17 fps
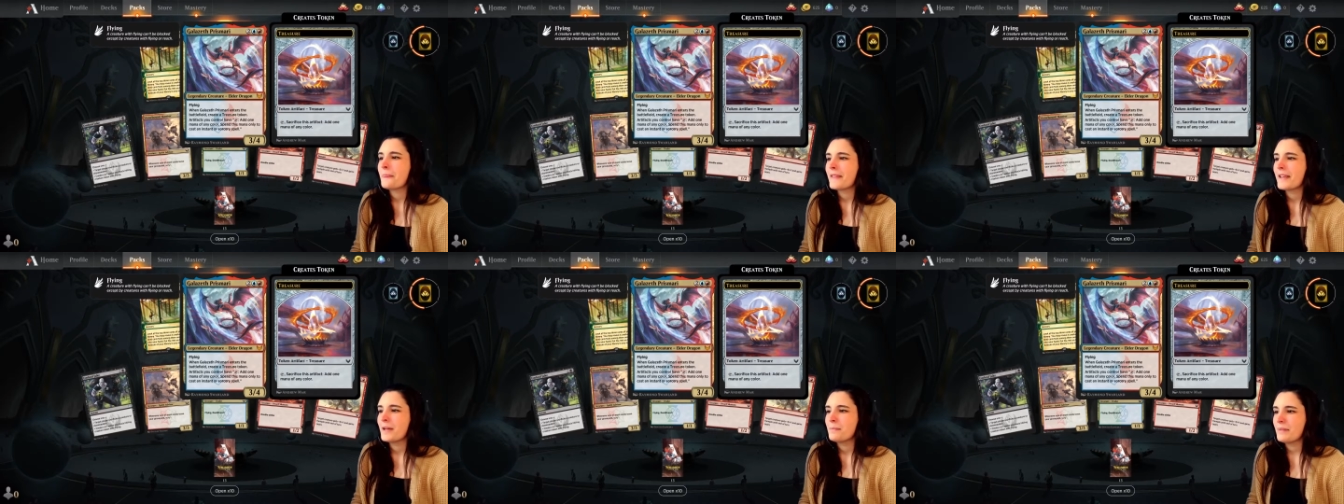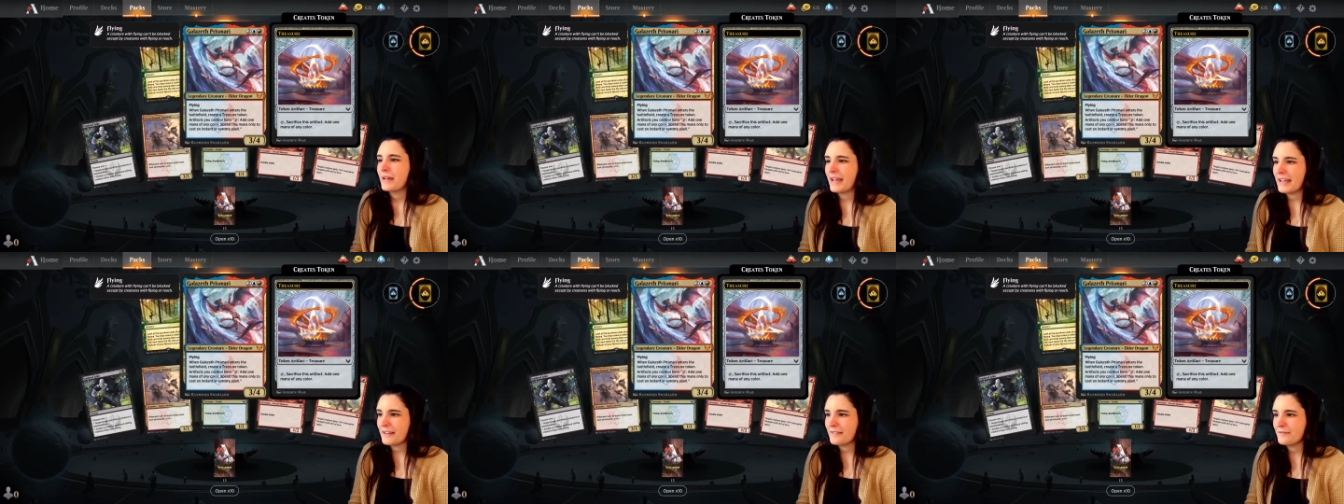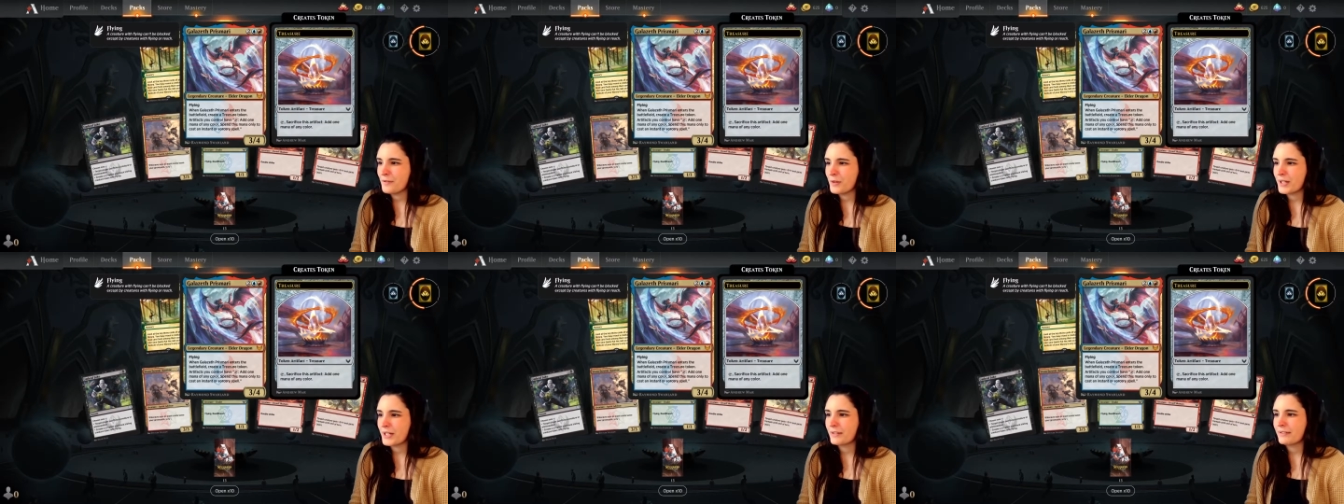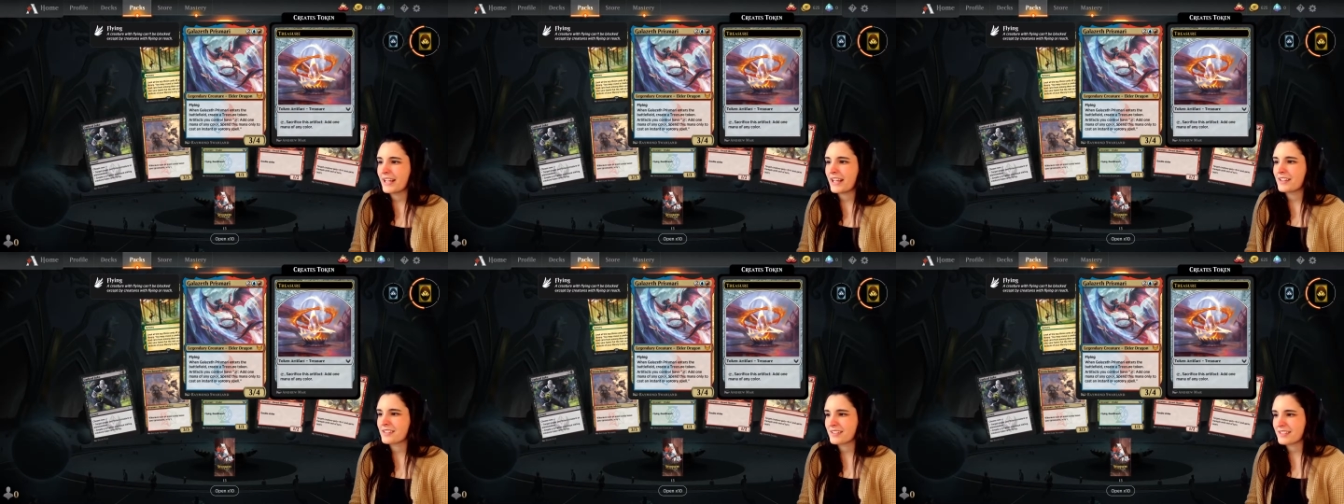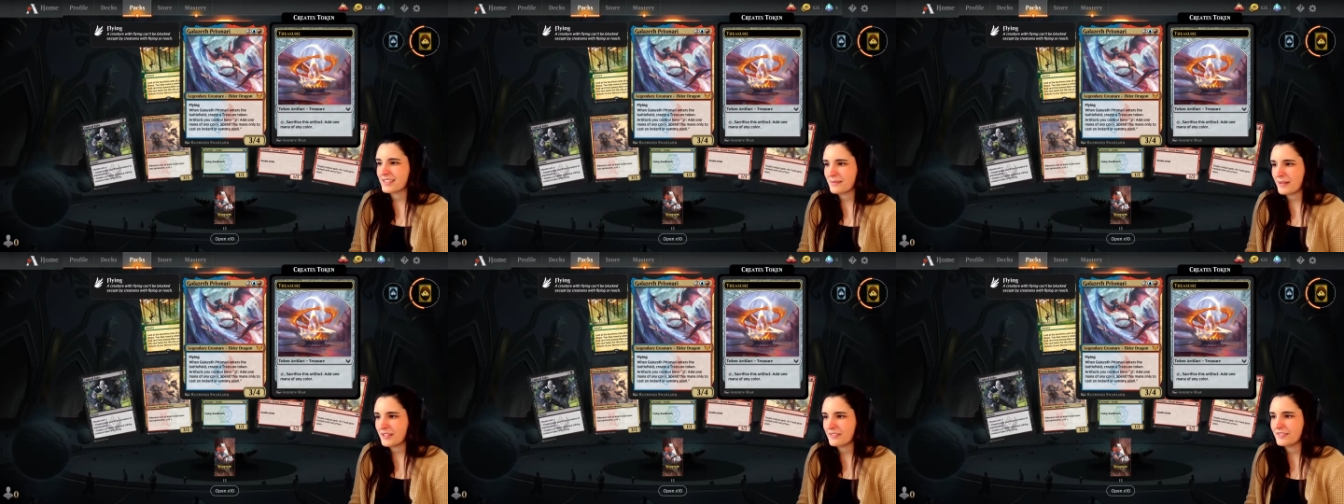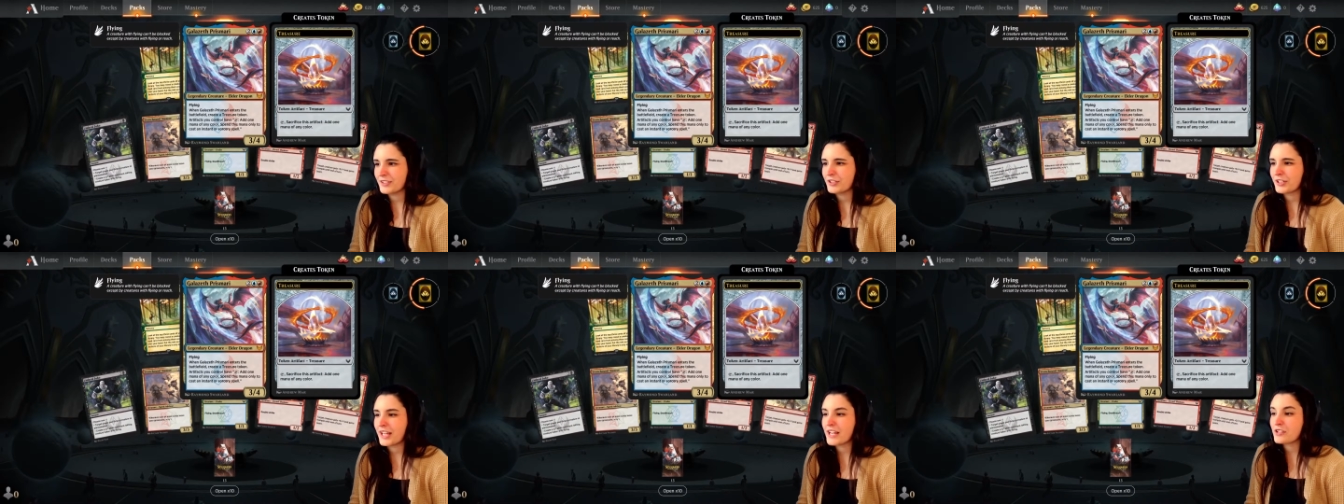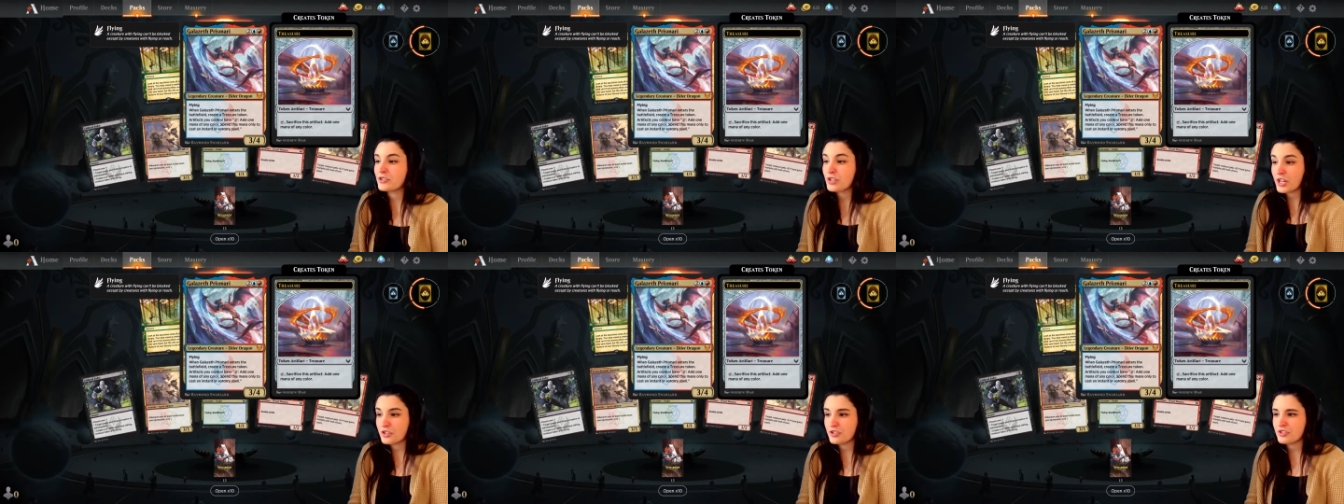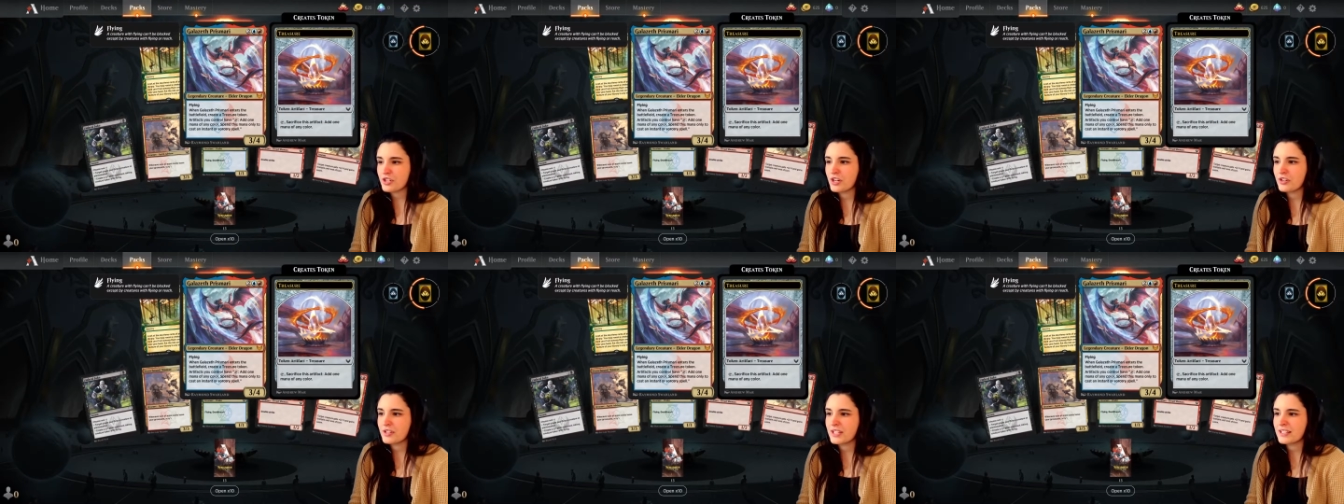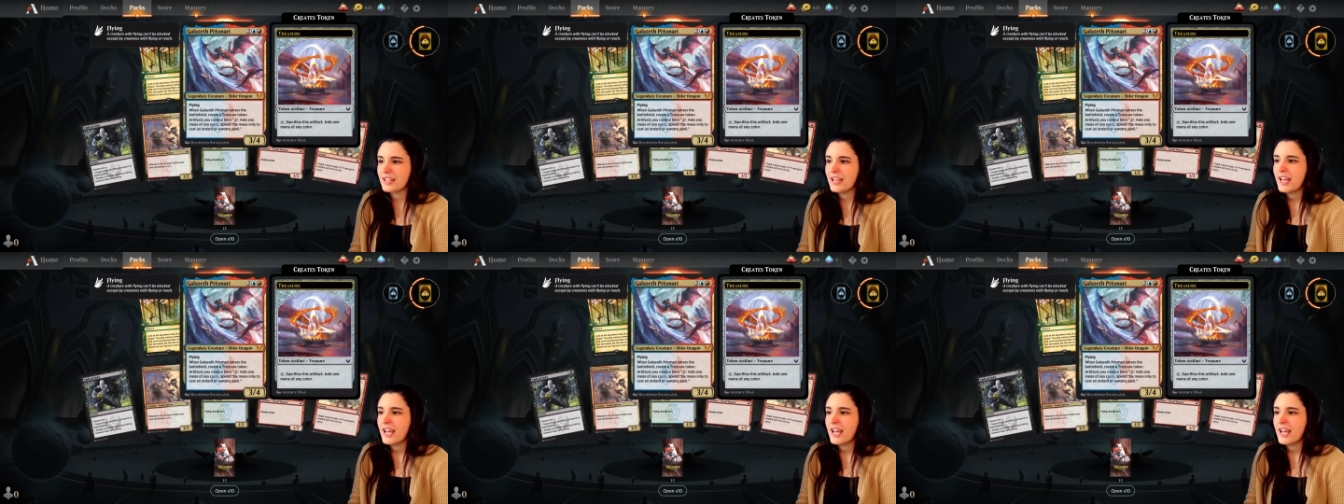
Pay 4 when it enters the battlefield, create a treasure token,